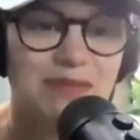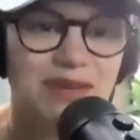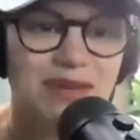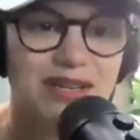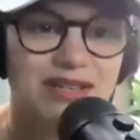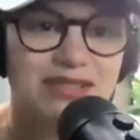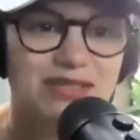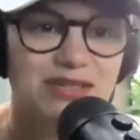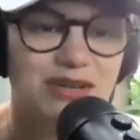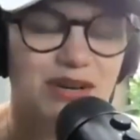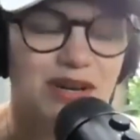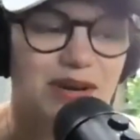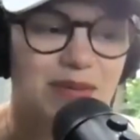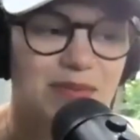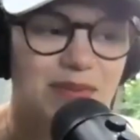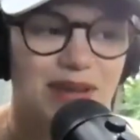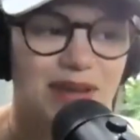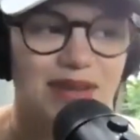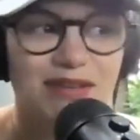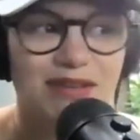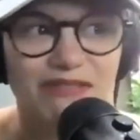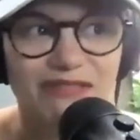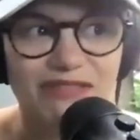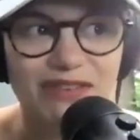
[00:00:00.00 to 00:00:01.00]
not trying to
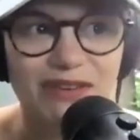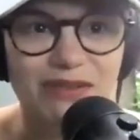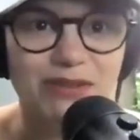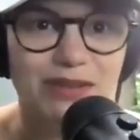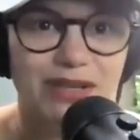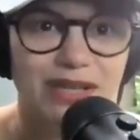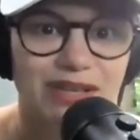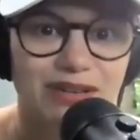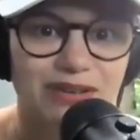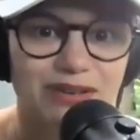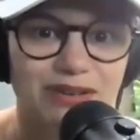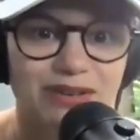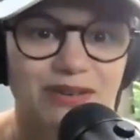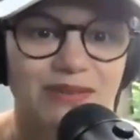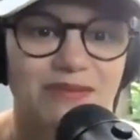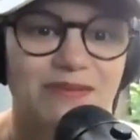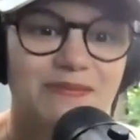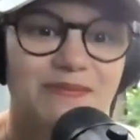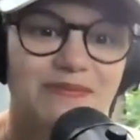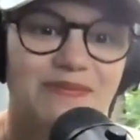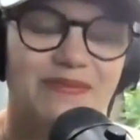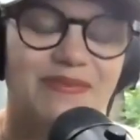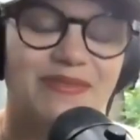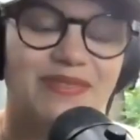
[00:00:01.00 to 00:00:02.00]
make you feel little.
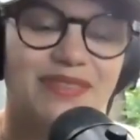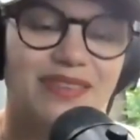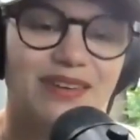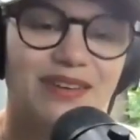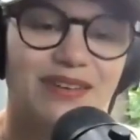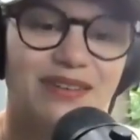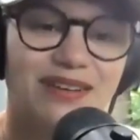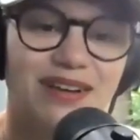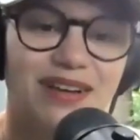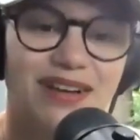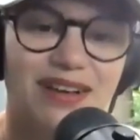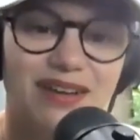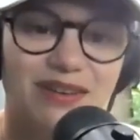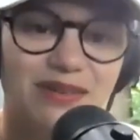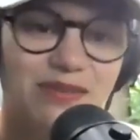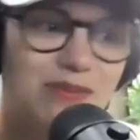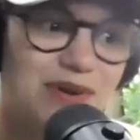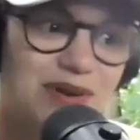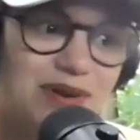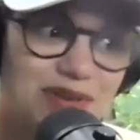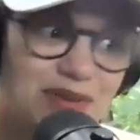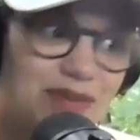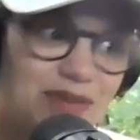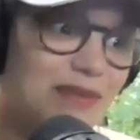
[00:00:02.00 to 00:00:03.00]
I don't
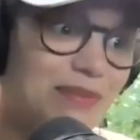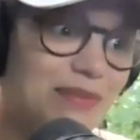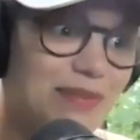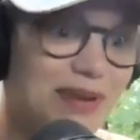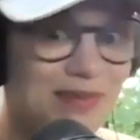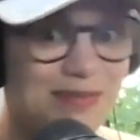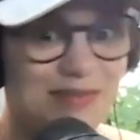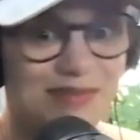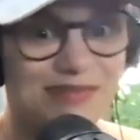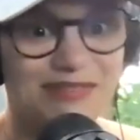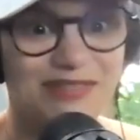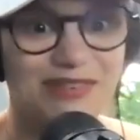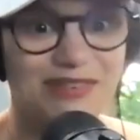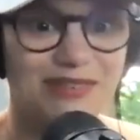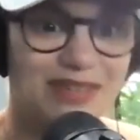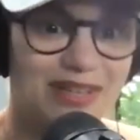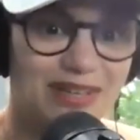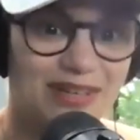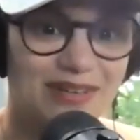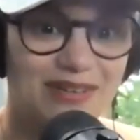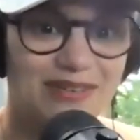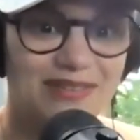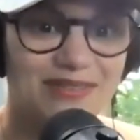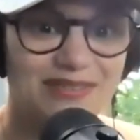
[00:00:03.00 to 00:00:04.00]
want you to make me feel
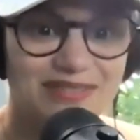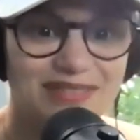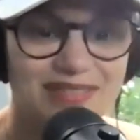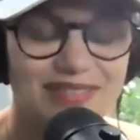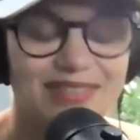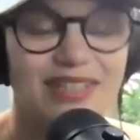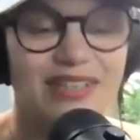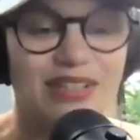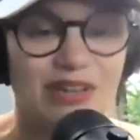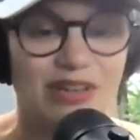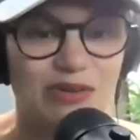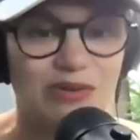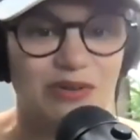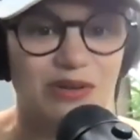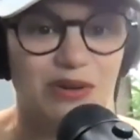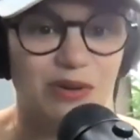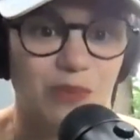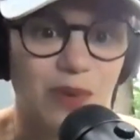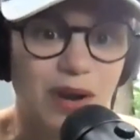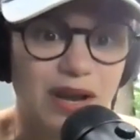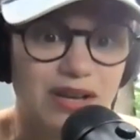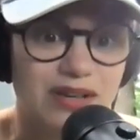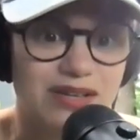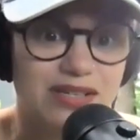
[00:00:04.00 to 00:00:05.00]
little, in a
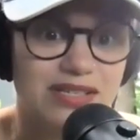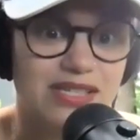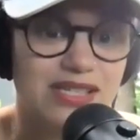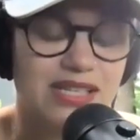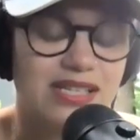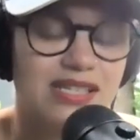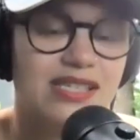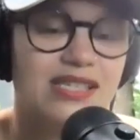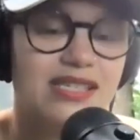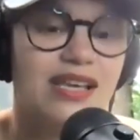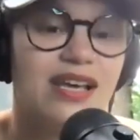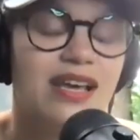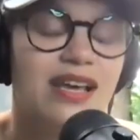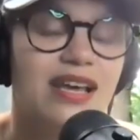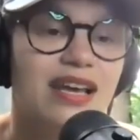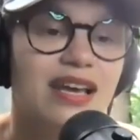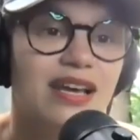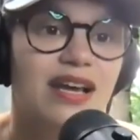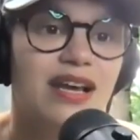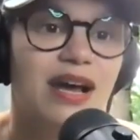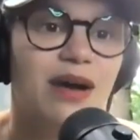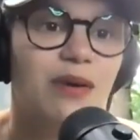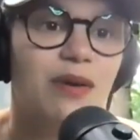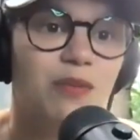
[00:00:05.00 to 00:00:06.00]
way, because
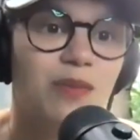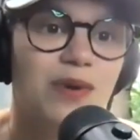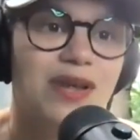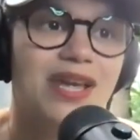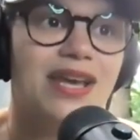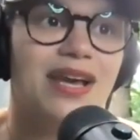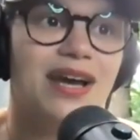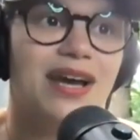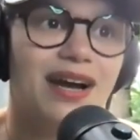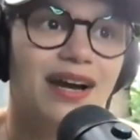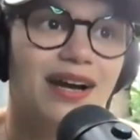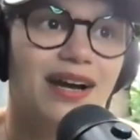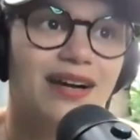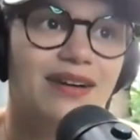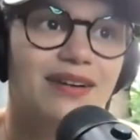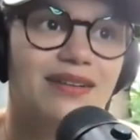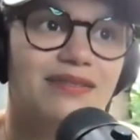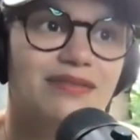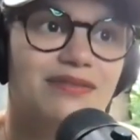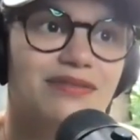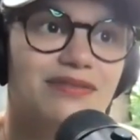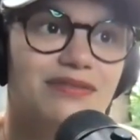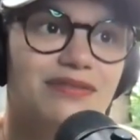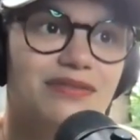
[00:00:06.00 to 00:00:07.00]
we
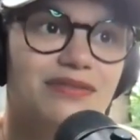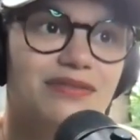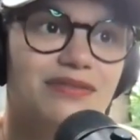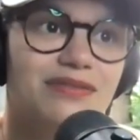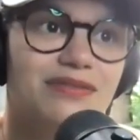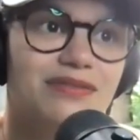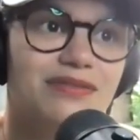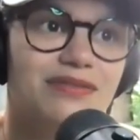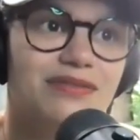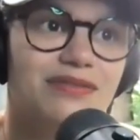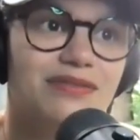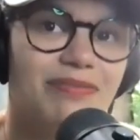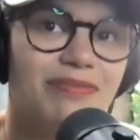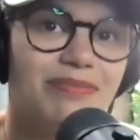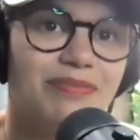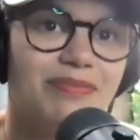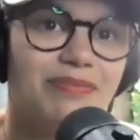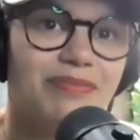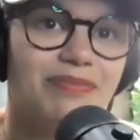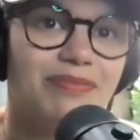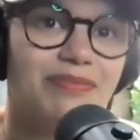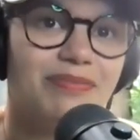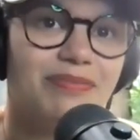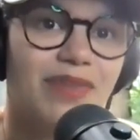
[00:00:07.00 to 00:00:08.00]
have
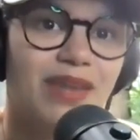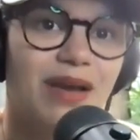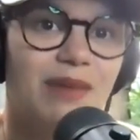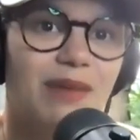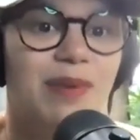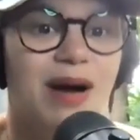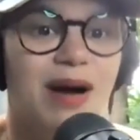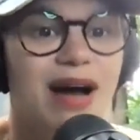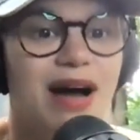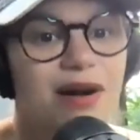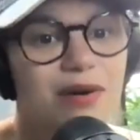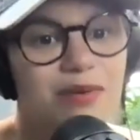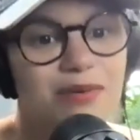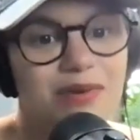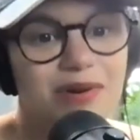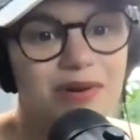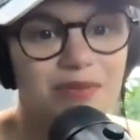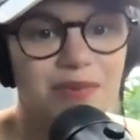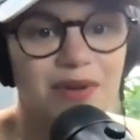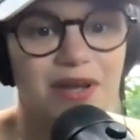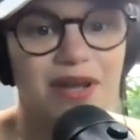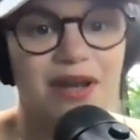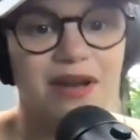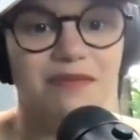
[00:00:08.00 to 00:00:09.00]
a power
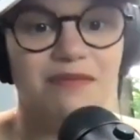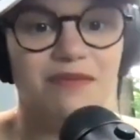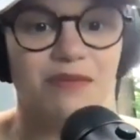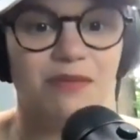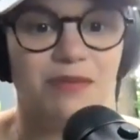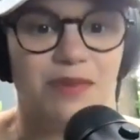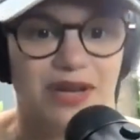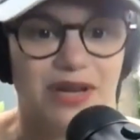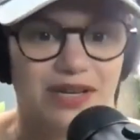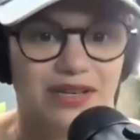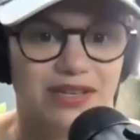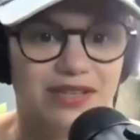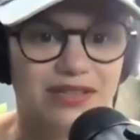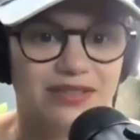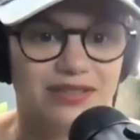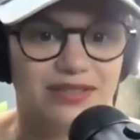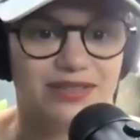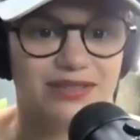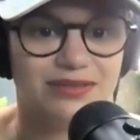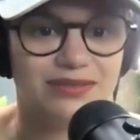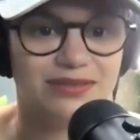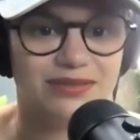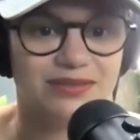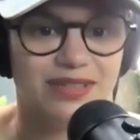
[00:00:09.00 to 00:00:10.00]
and we have a
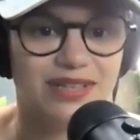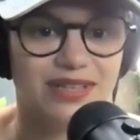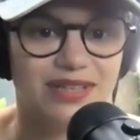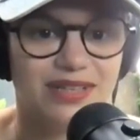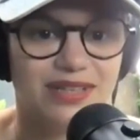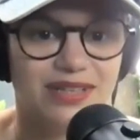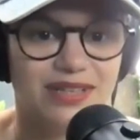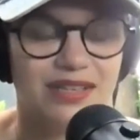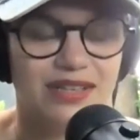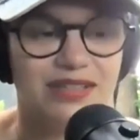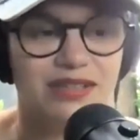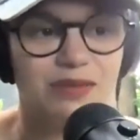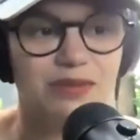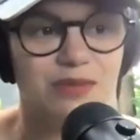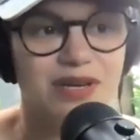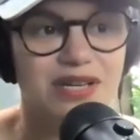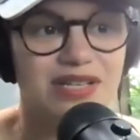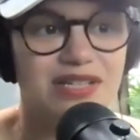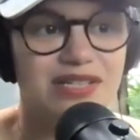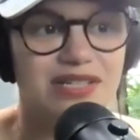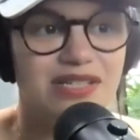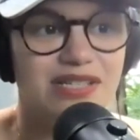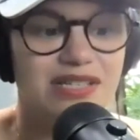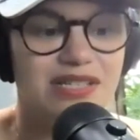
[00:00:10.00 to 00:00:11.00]
weakness. And the
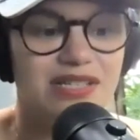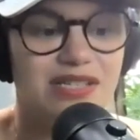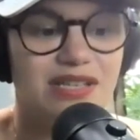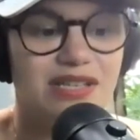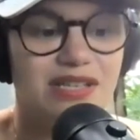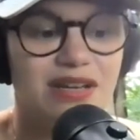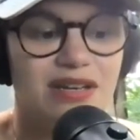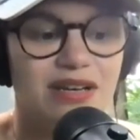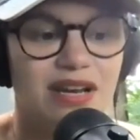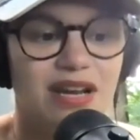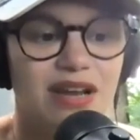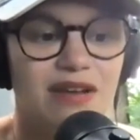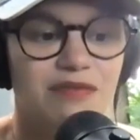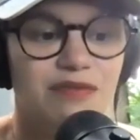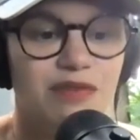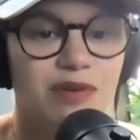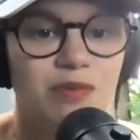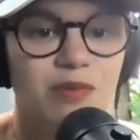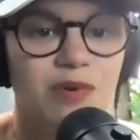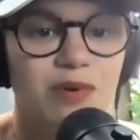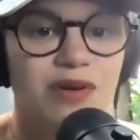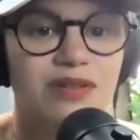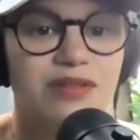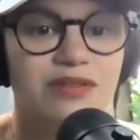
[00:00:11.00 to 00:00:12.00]
weakness is that
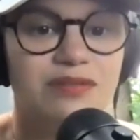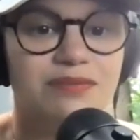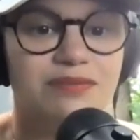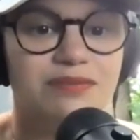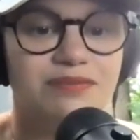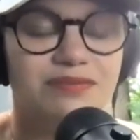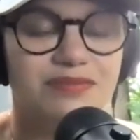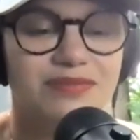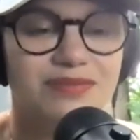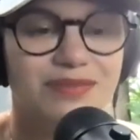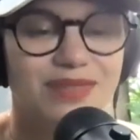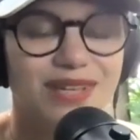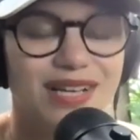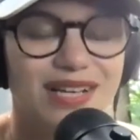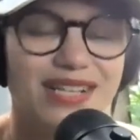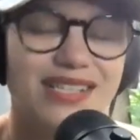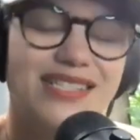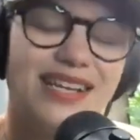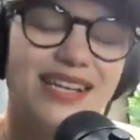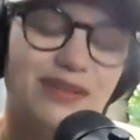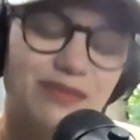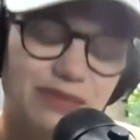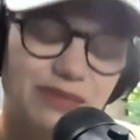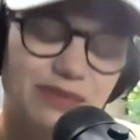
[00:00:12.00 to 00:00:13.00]
everyone, and it's
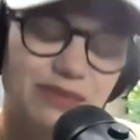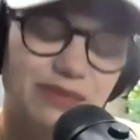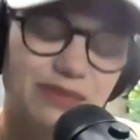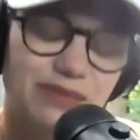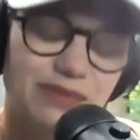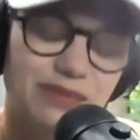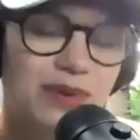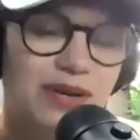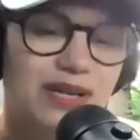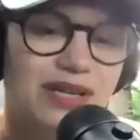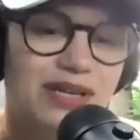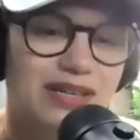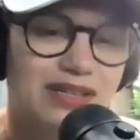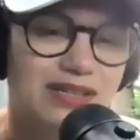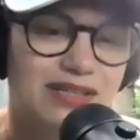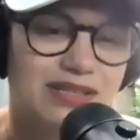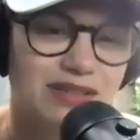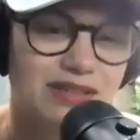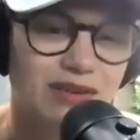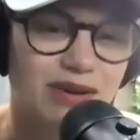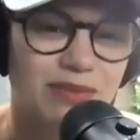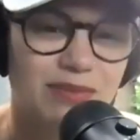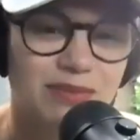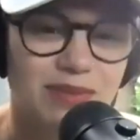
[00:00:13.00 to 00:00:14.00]
not really a weakness,
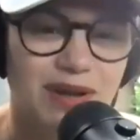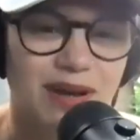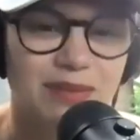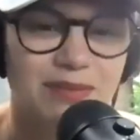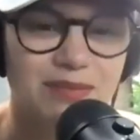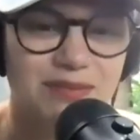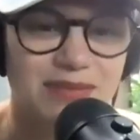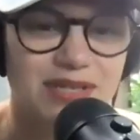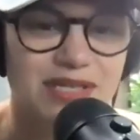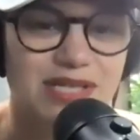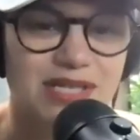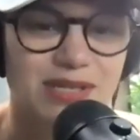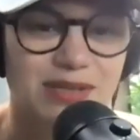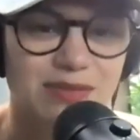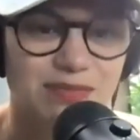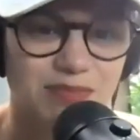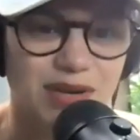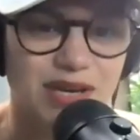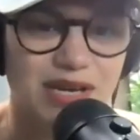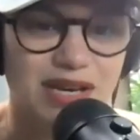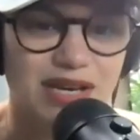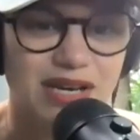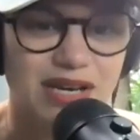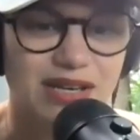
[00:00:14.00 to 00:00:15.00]
I'm
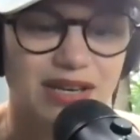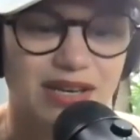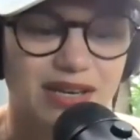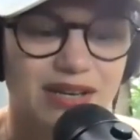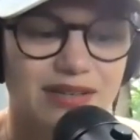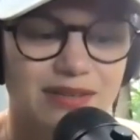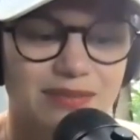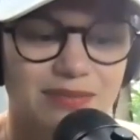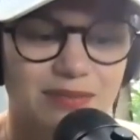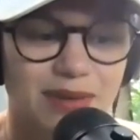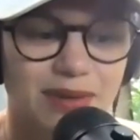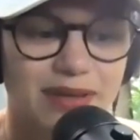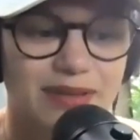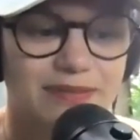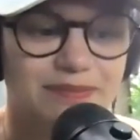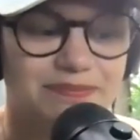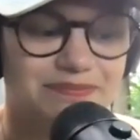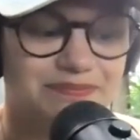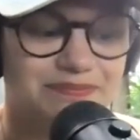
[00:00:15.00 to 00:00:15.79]
misspeaking here, but